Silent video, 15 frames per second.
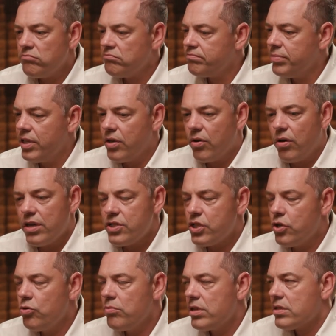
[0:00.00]
You know,
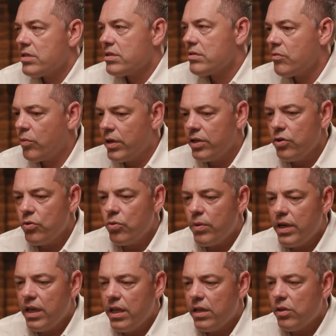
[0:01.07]
as humans, when you
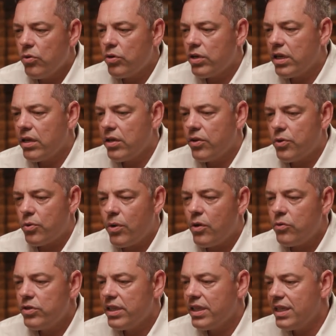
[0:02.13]
really look
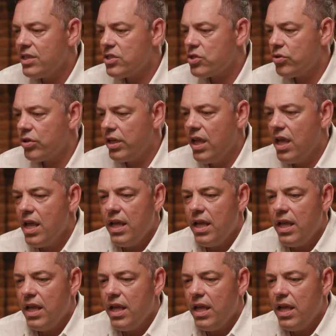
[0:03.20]
throughout the history,